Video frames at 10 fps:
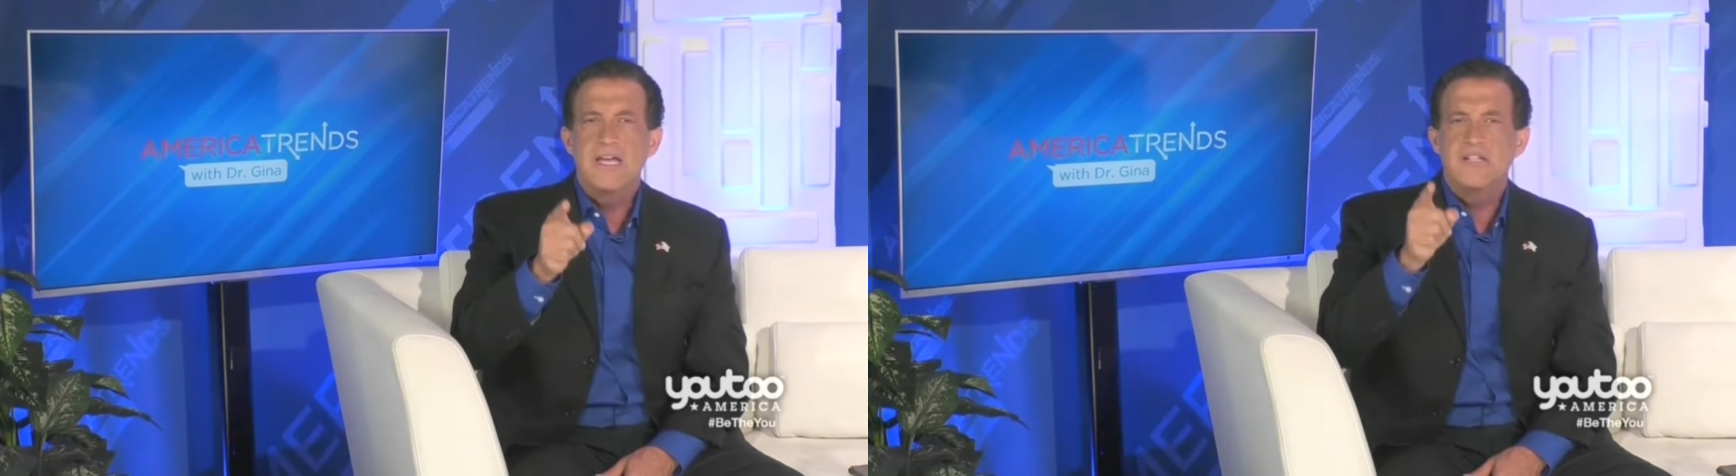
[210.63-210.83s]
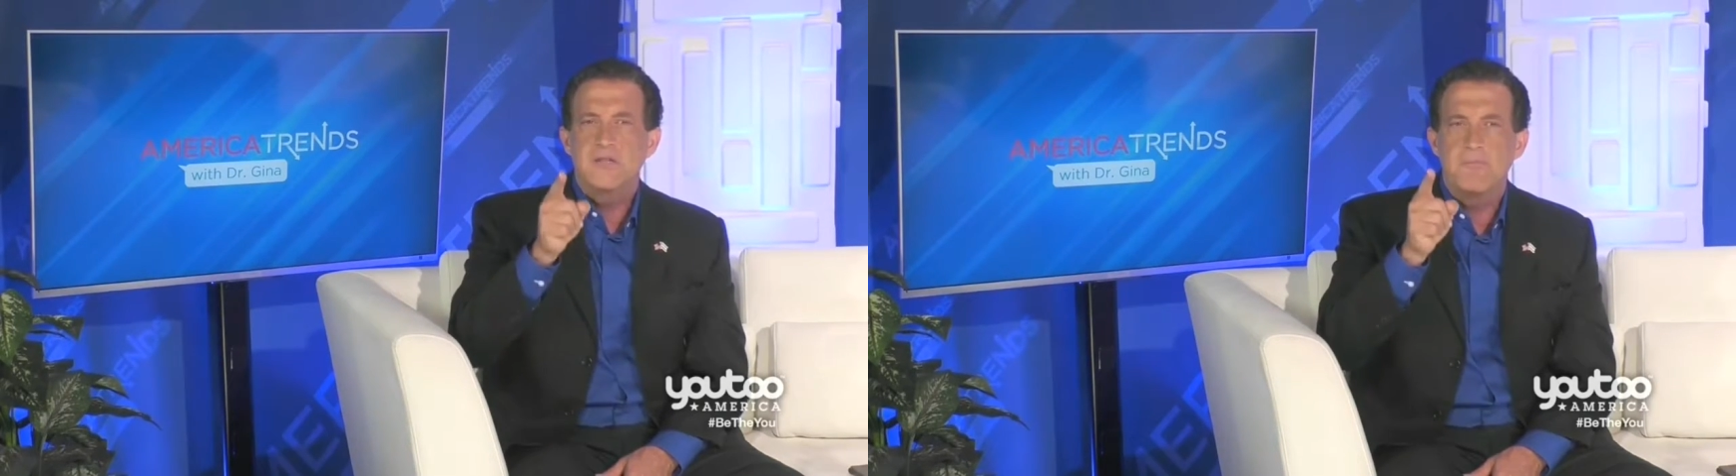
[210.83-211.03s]

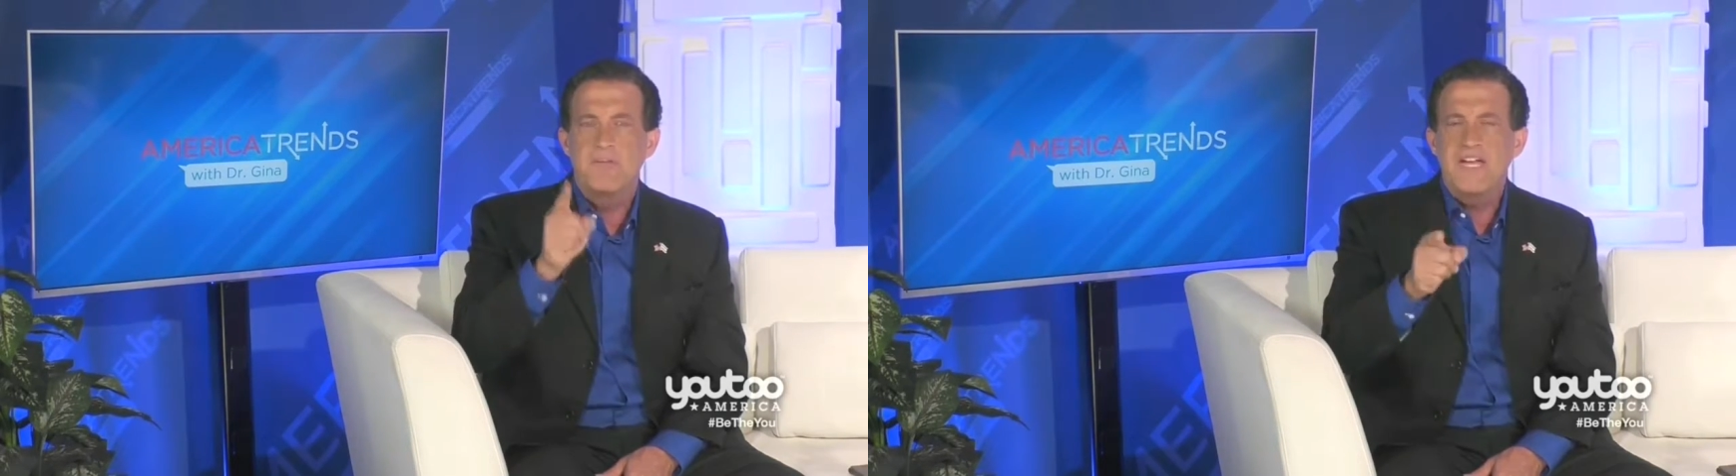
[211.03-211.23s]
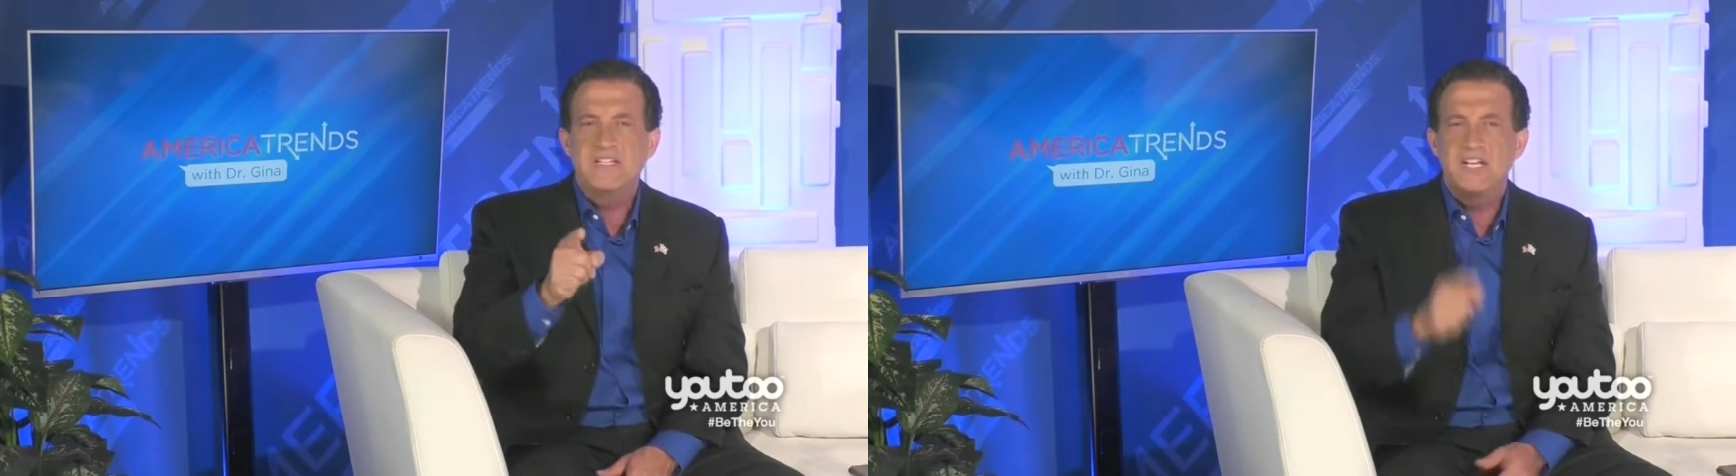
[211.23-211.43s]
It's a
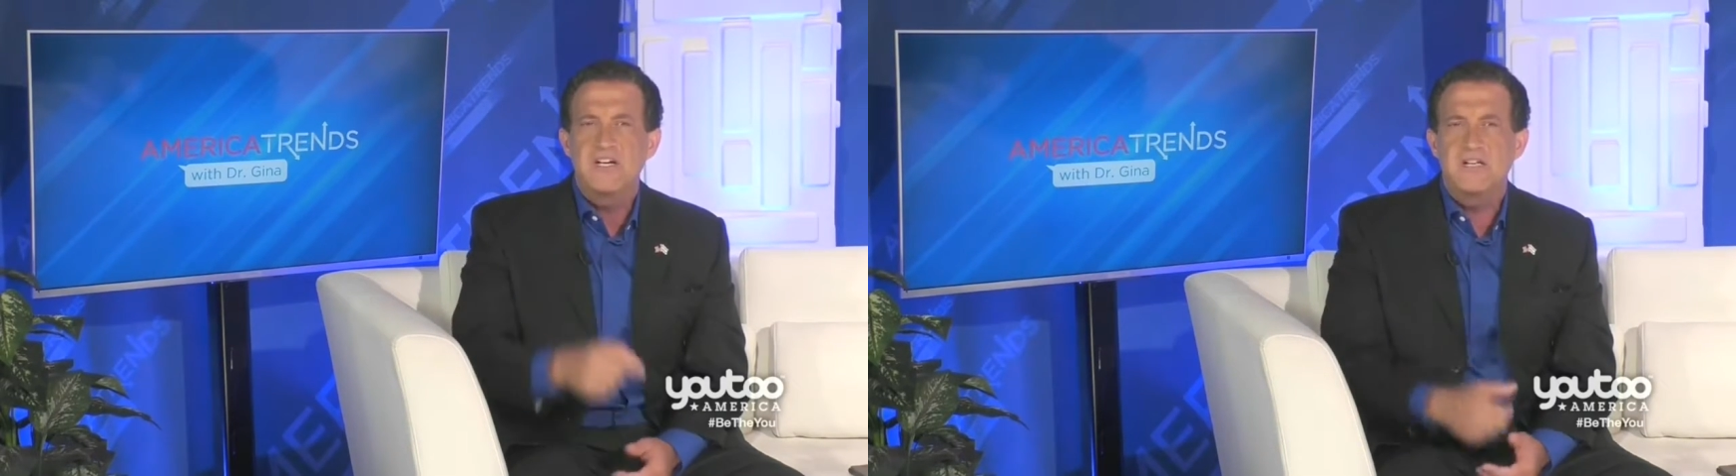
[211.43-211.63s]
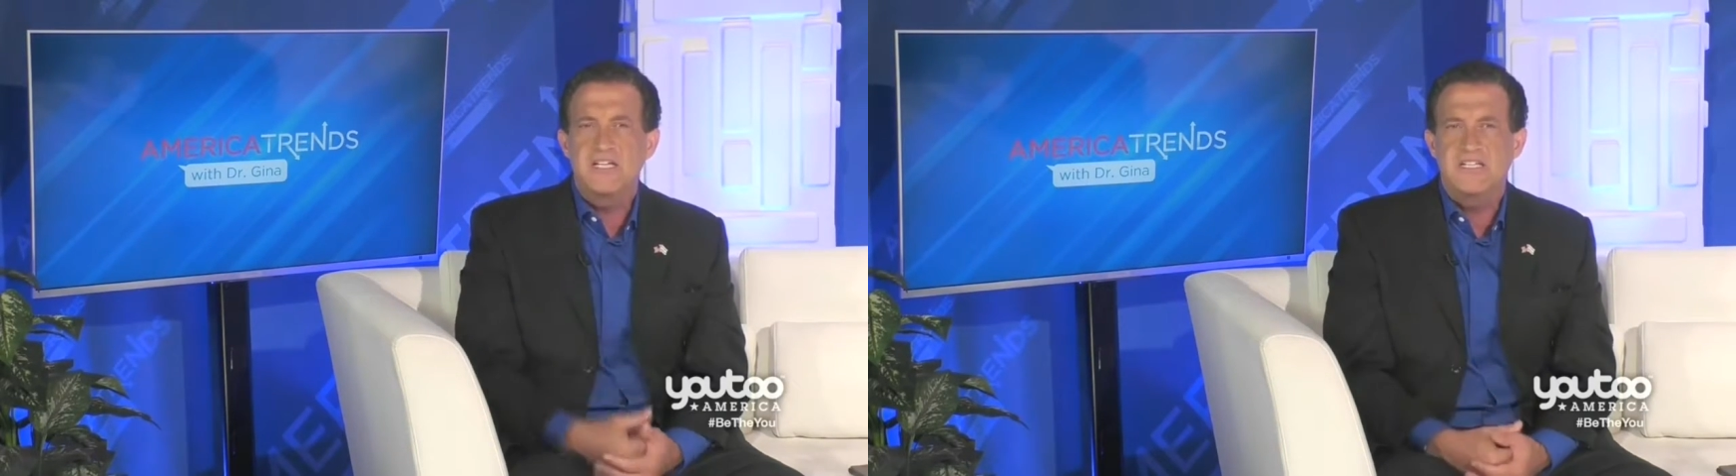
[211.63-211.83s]
big
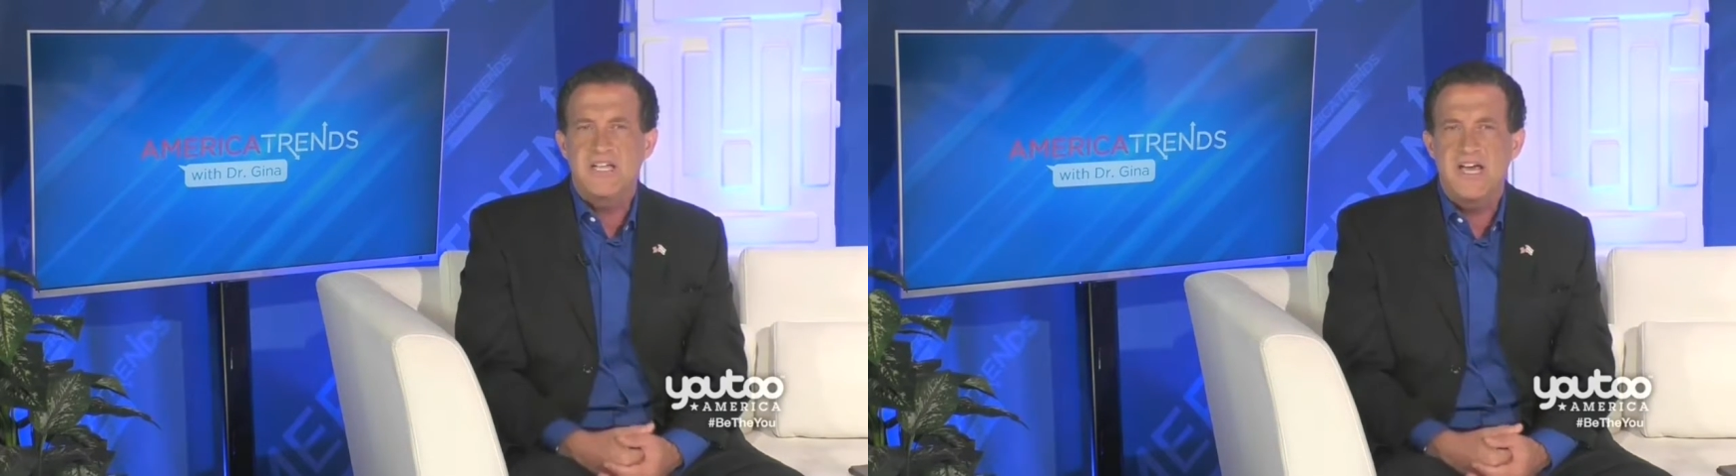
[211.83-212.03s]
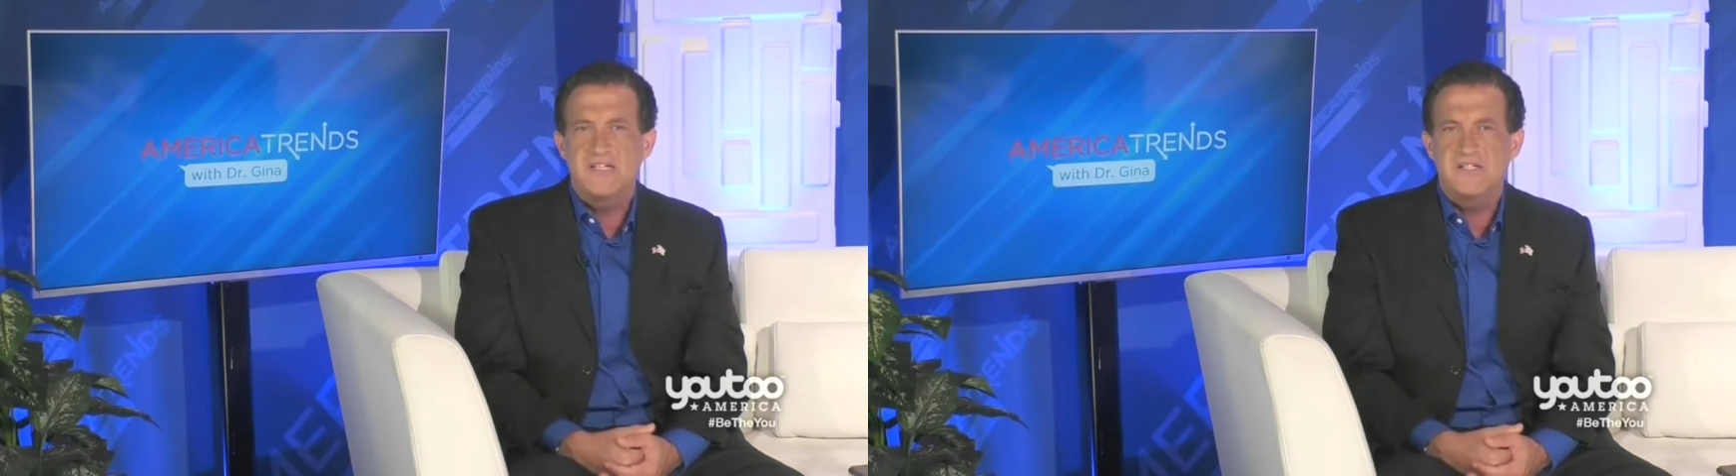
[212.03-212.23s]
deal, he
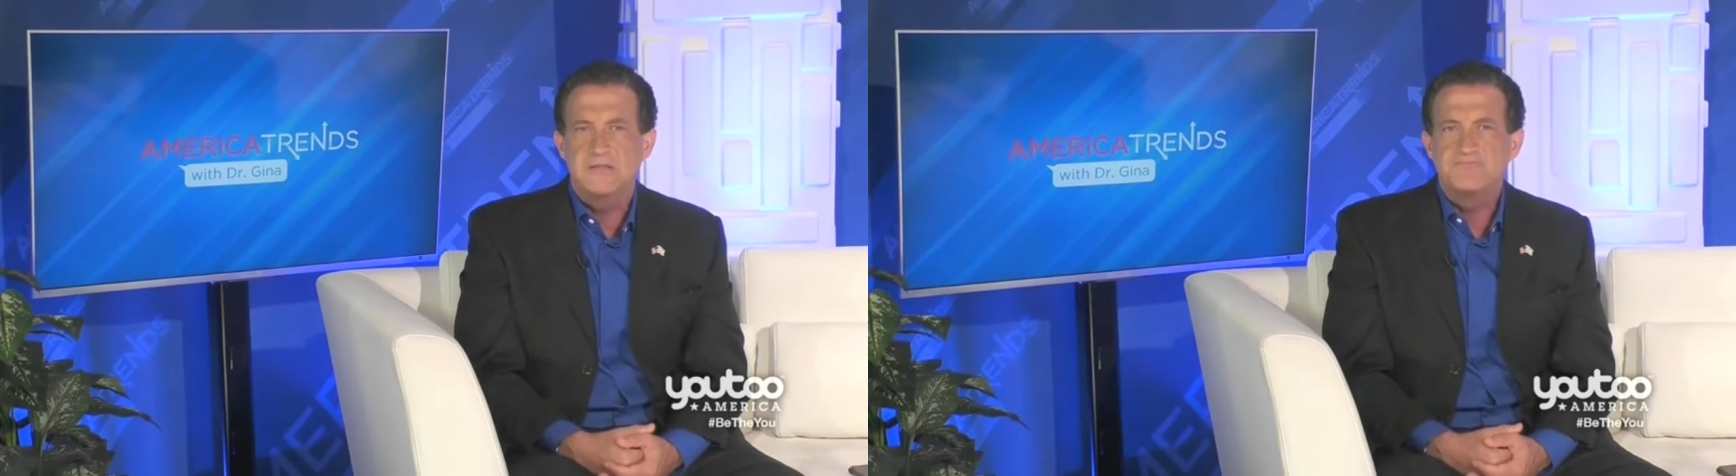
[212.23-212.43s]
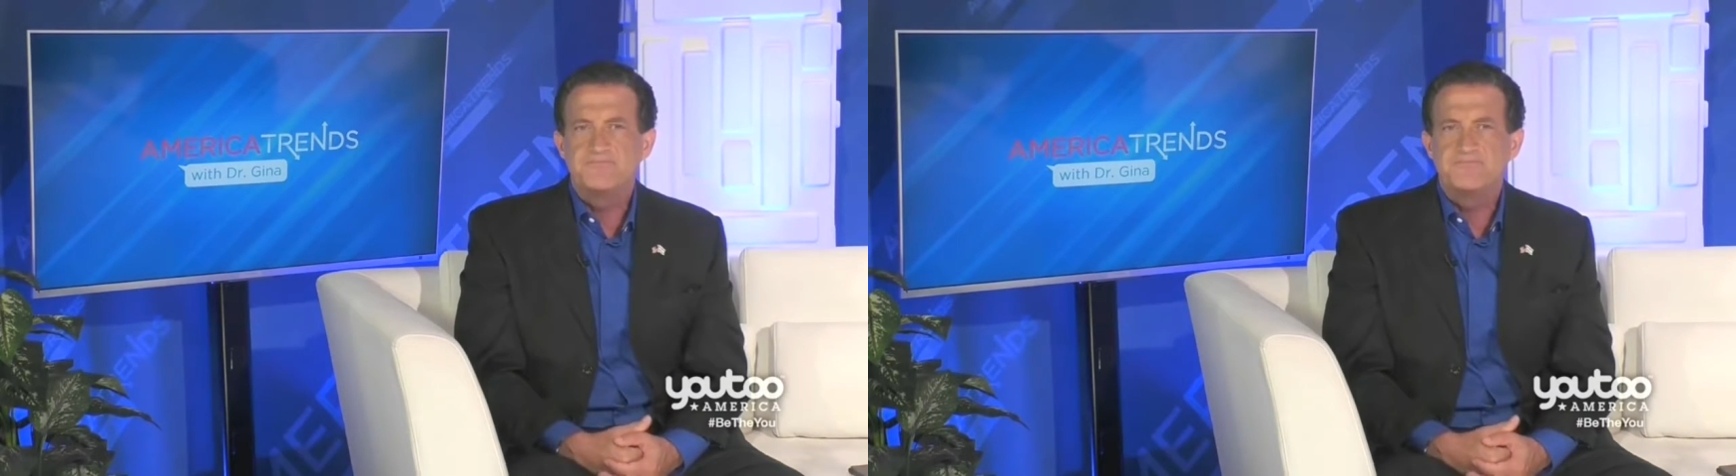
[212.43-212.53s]
says,